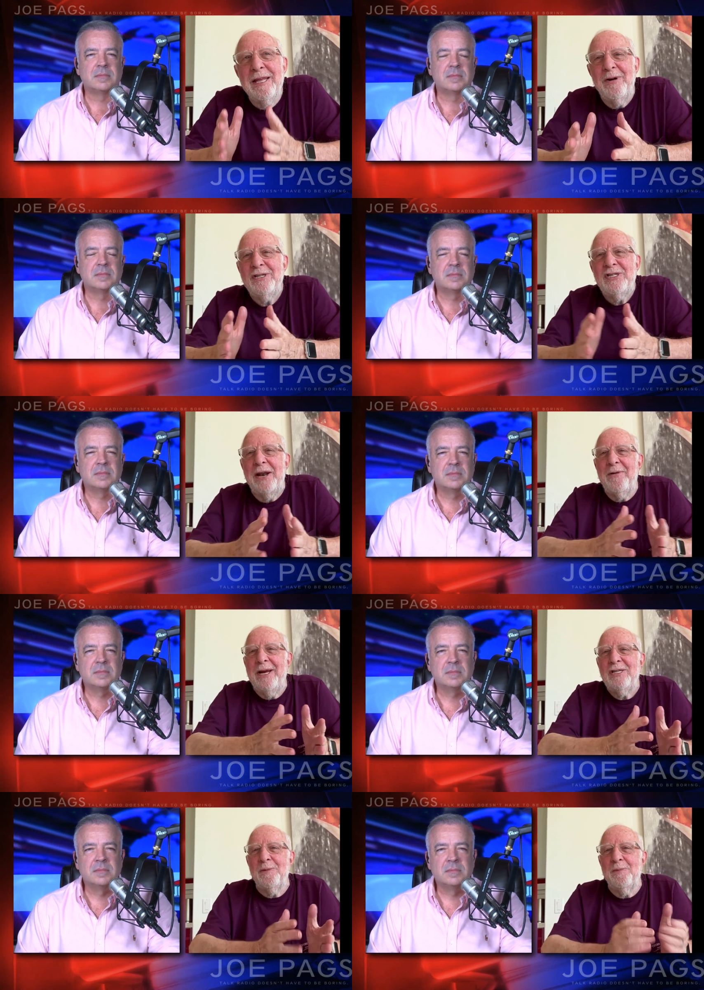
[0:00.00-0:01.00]
Speaker 1: think they're a
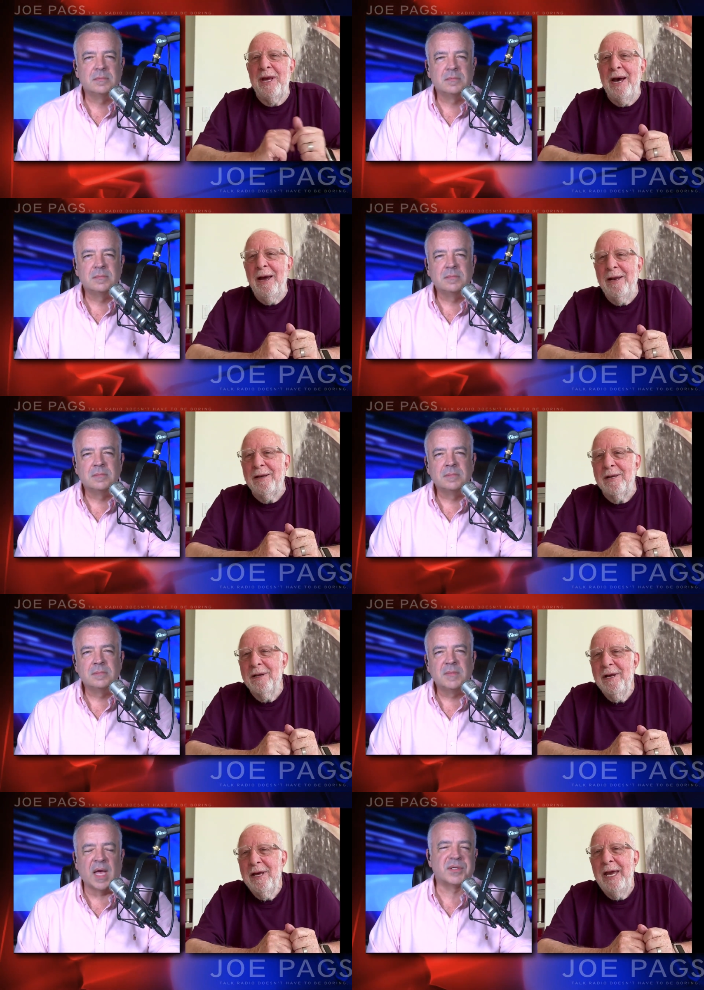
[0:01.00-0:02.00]
generation behind.
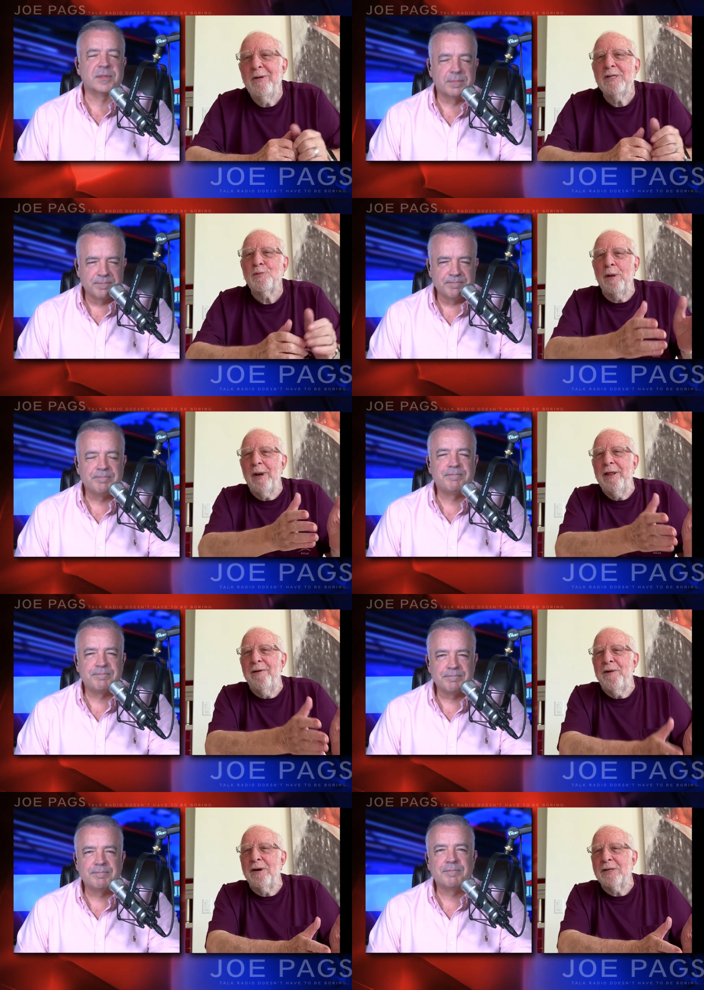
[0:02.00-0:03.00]
Yes. He was probably
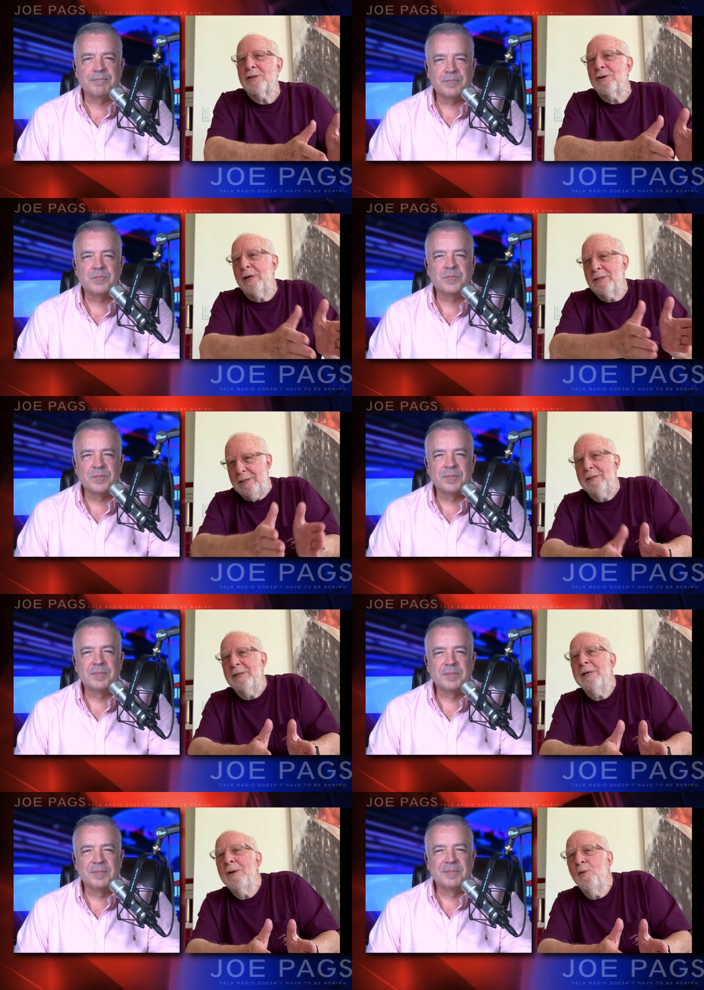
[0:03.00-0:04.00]
the foxtrot
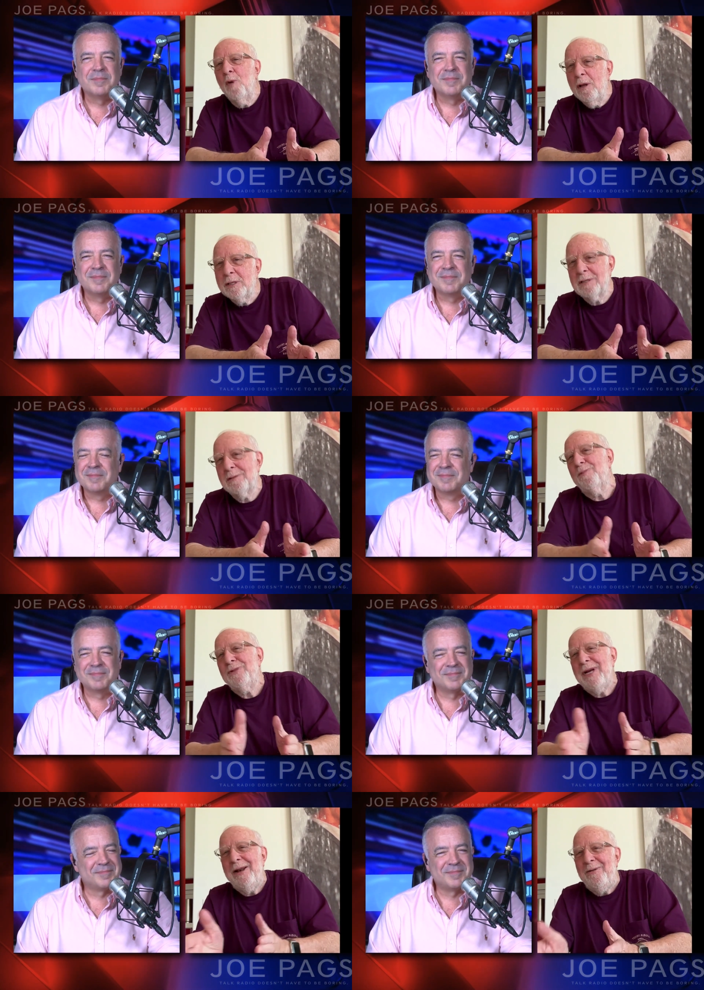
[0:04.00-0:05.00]
and waltz
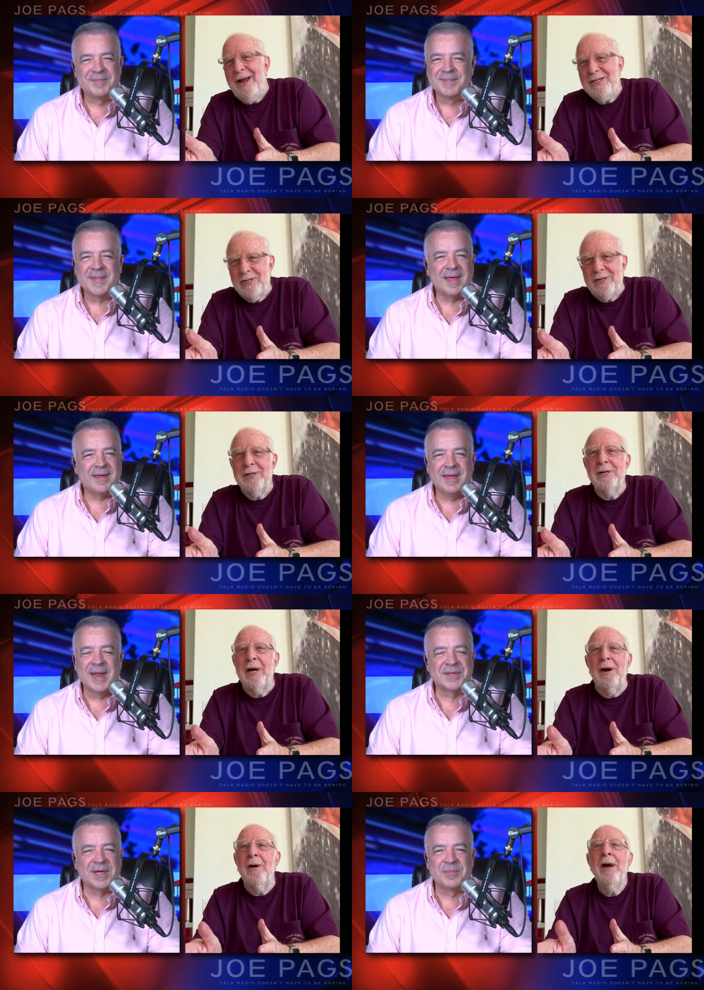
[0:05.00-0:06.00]
generation. You
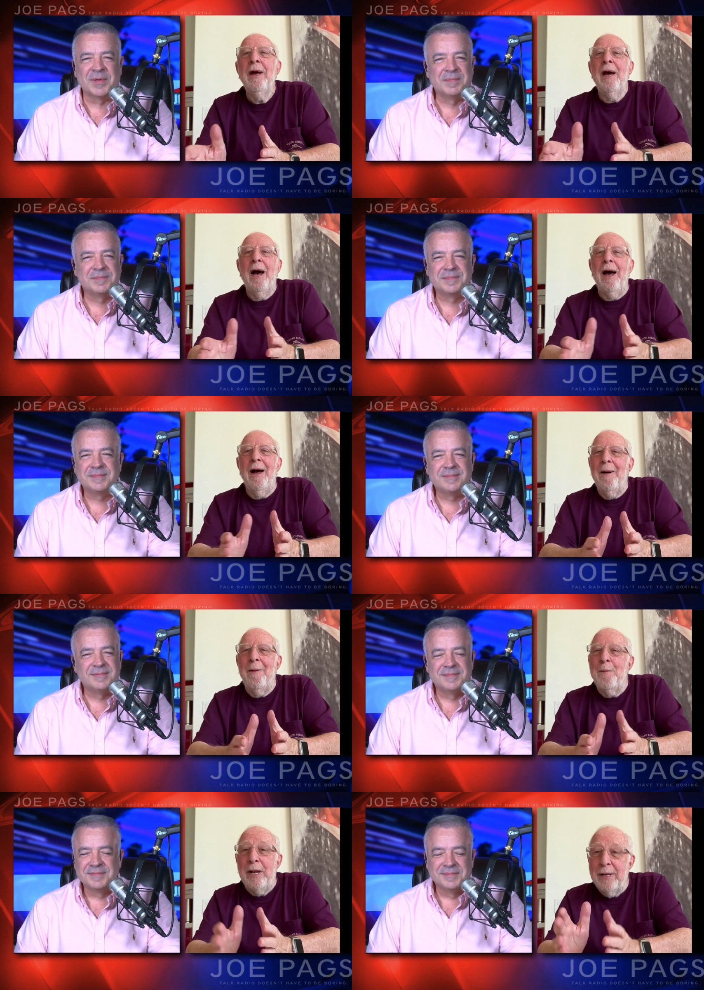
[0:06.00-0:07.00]
Speaker 2: Isn't know? that something?
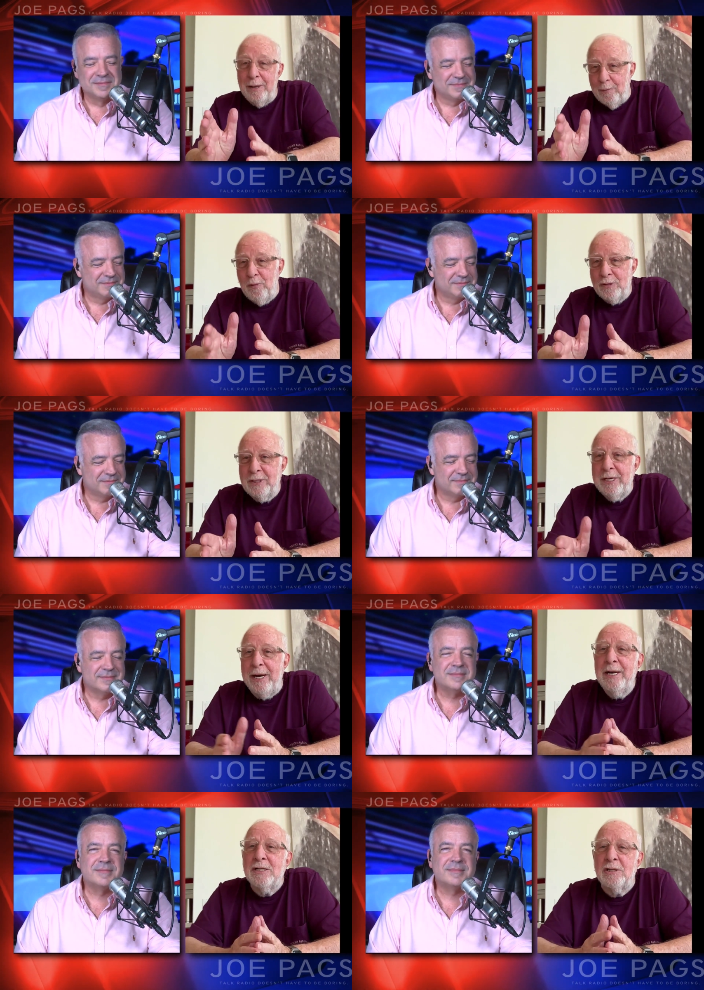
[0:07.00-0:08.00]
Speaker 1: But
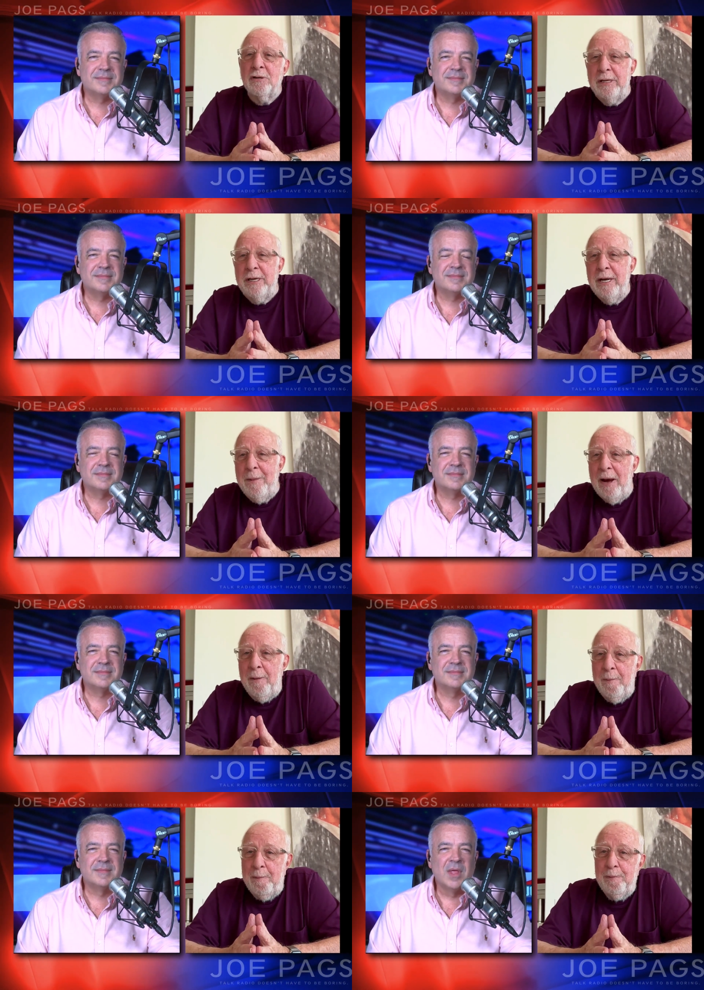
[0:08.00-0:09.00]
Diana sorted him
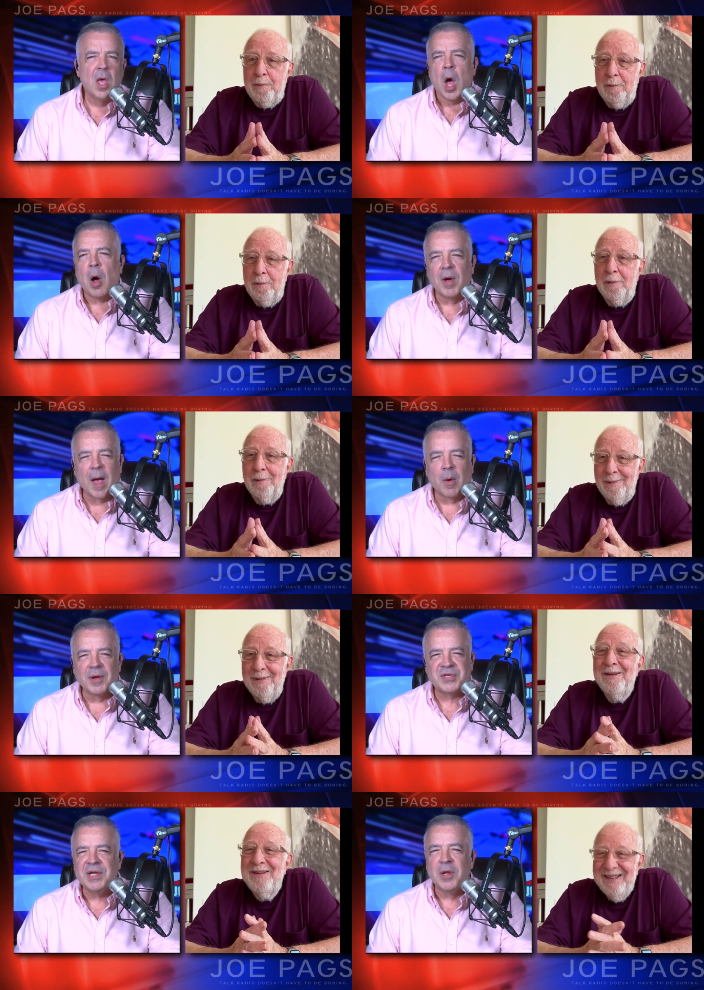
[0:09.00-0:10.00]
out.
Speaker 2: Oh, yeah.
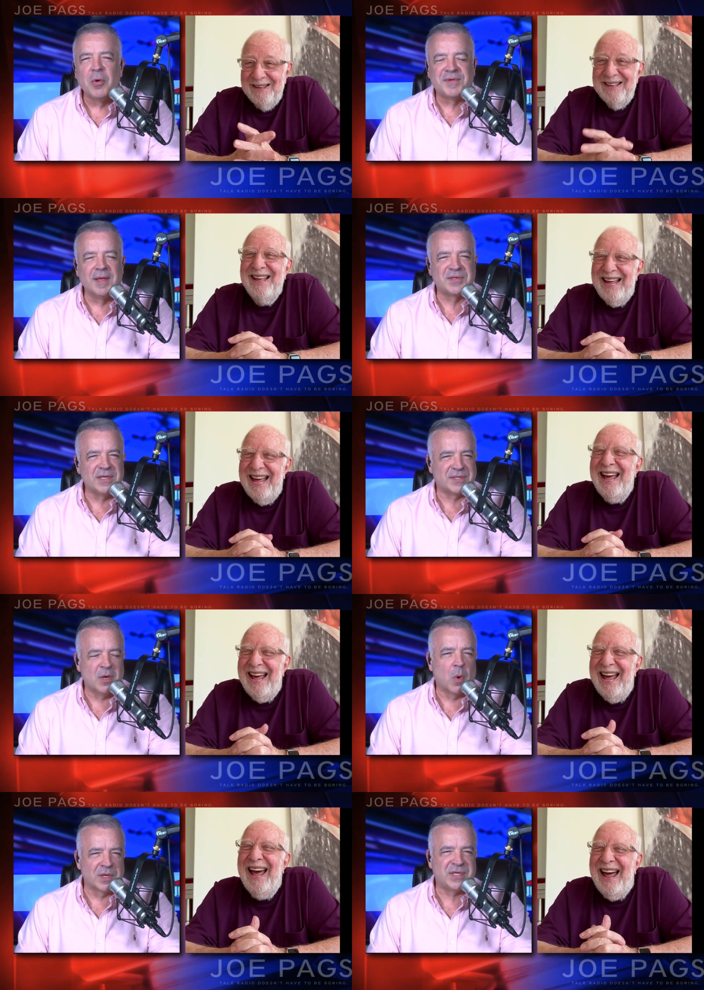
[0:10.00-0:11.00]
Well, she knew who ten C
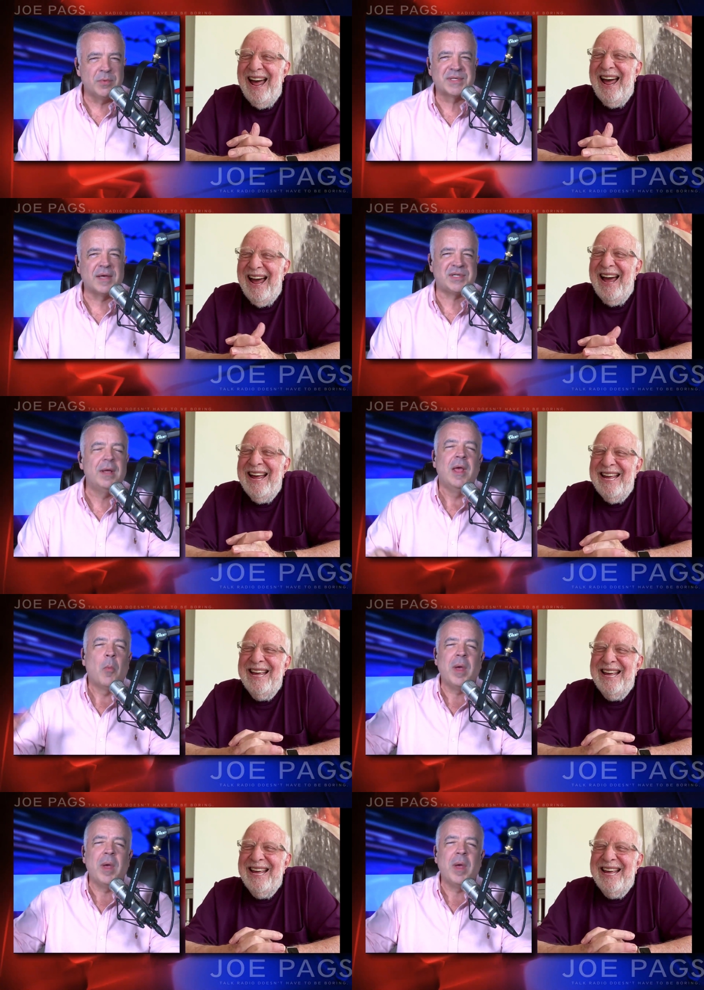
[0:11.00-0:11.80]
C was. She was actually,